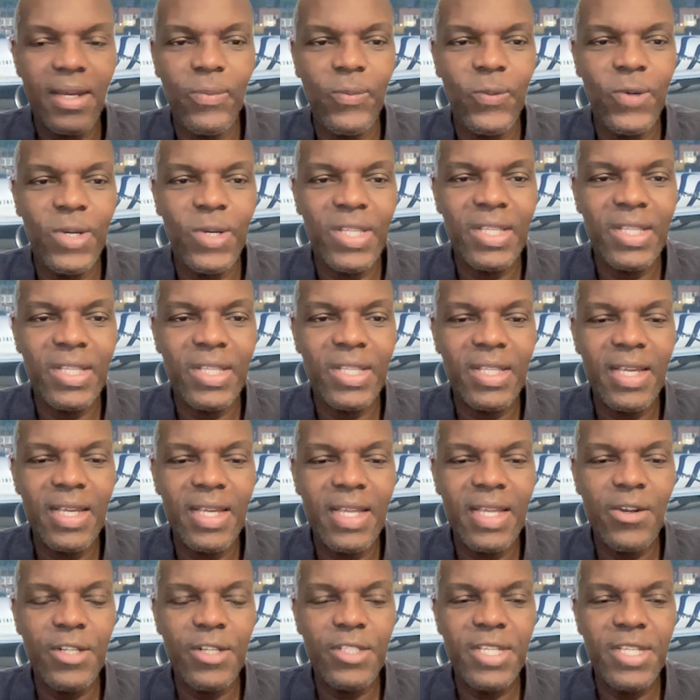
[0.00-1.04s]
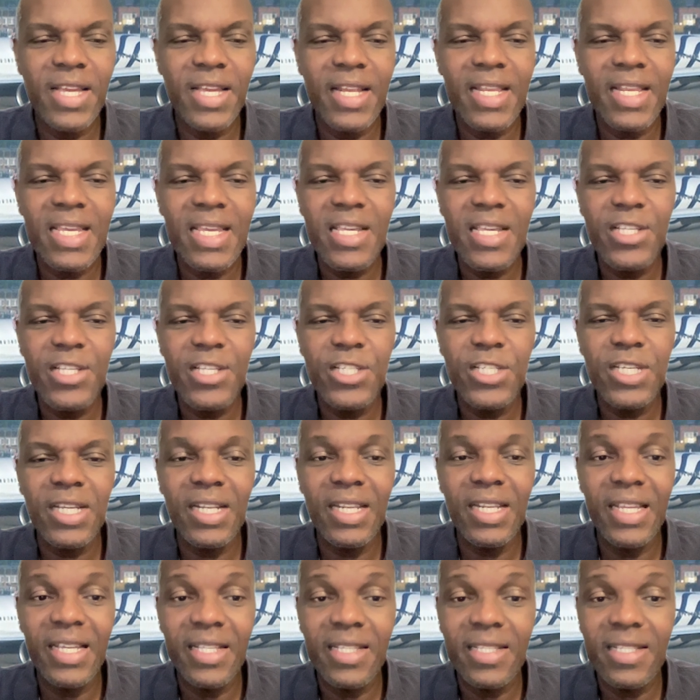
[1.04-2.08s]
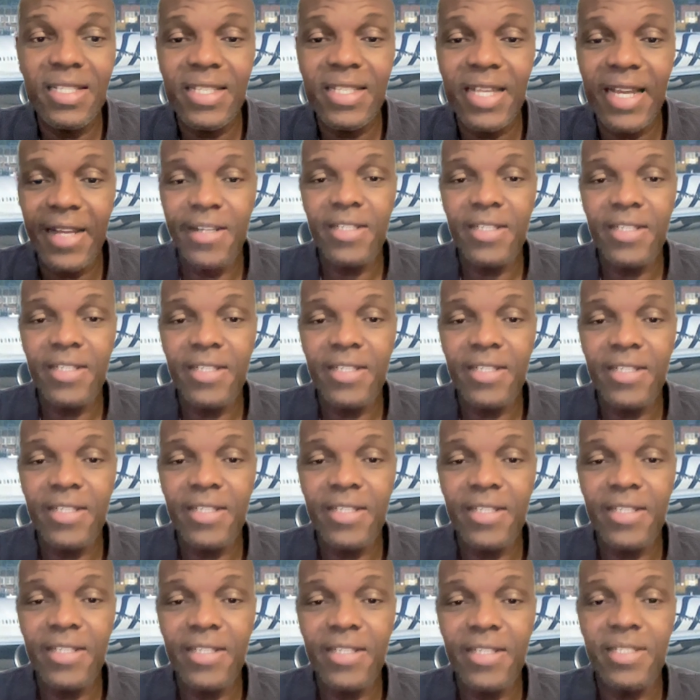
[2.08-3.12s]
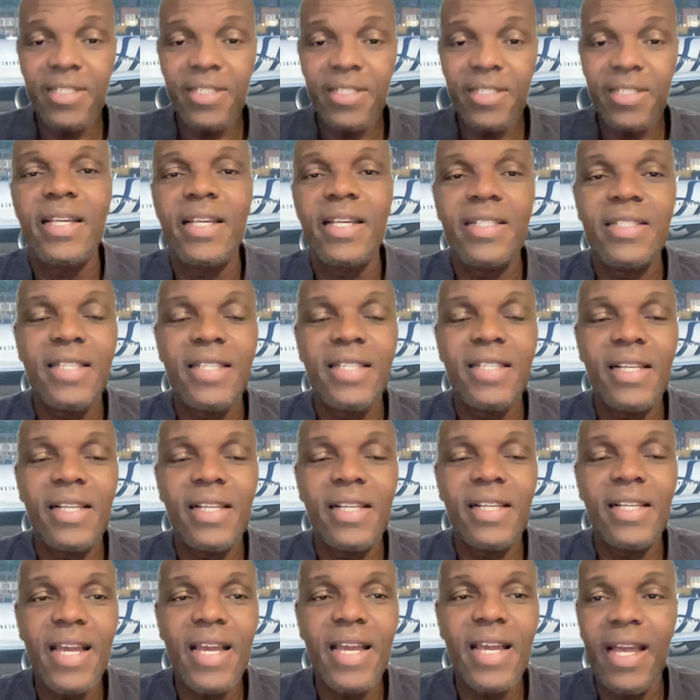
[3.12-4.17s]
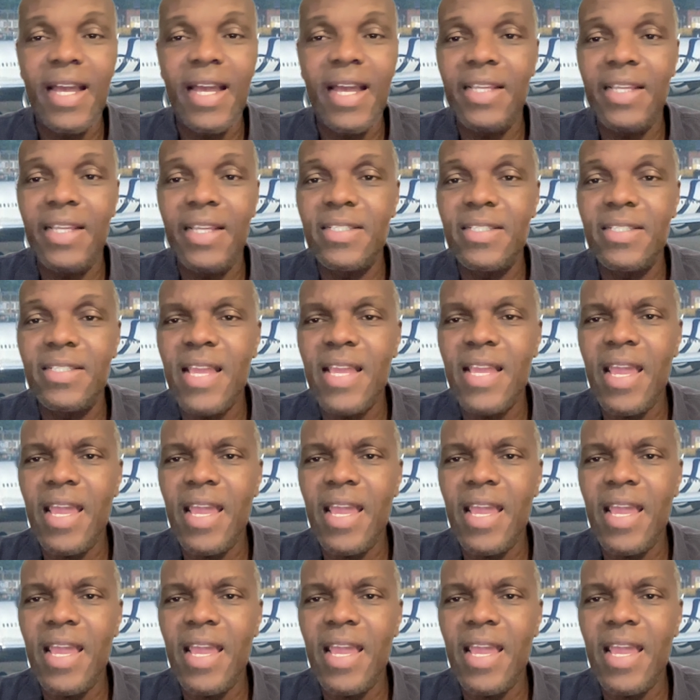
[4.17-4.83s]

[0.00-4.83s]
what in order to get each elite status, Delta has